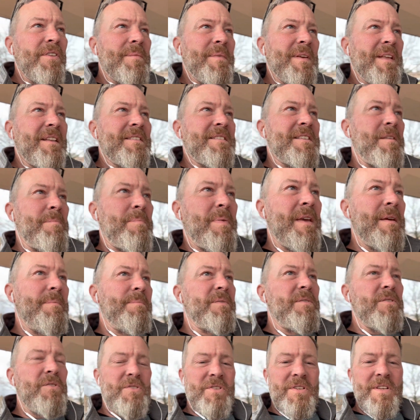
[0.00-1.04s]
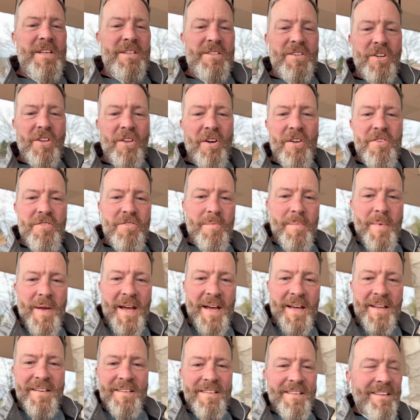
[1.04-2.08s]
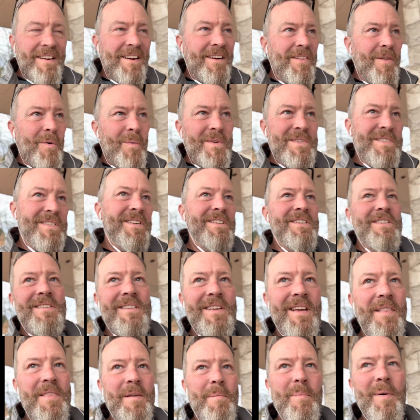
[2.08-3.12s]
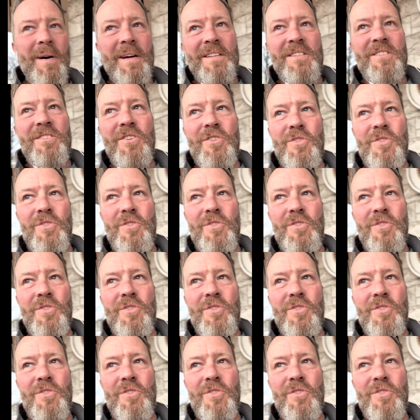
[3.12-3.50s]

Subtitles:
I mean, it's the people you see at your laundromat are the ones that you see on the bus.